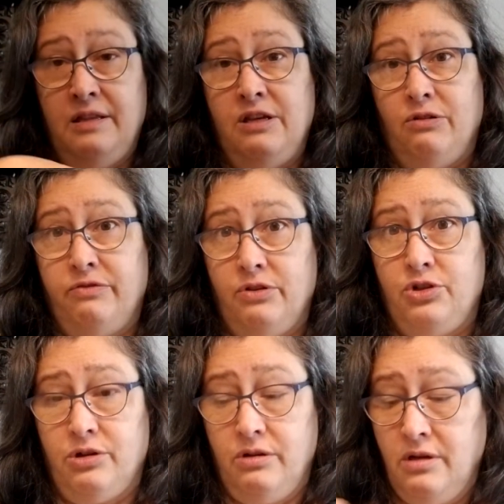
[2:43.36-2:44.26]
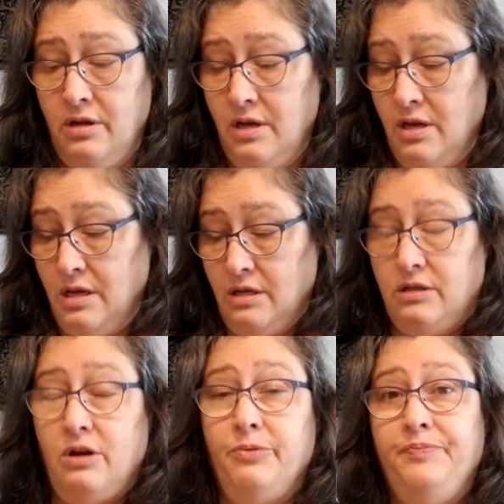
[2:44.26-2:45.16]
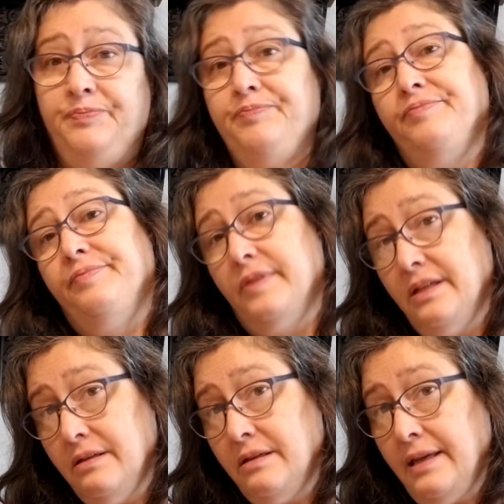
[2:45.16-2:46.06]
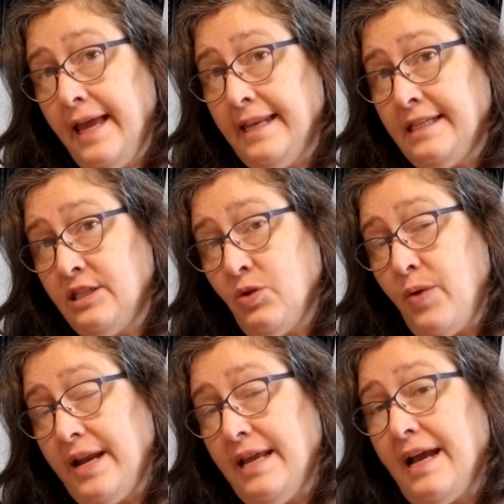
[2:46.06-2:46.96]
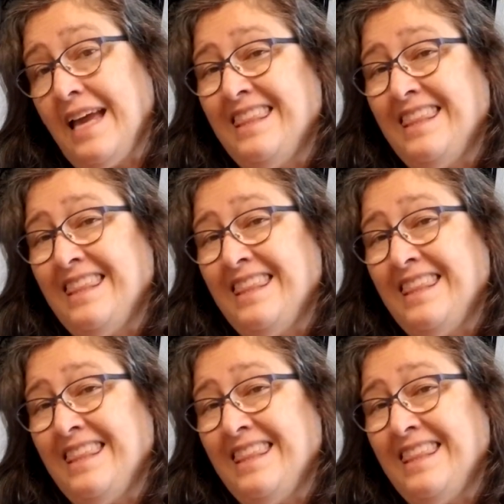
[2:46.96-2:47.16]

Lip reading: the near future. So it is still waiting.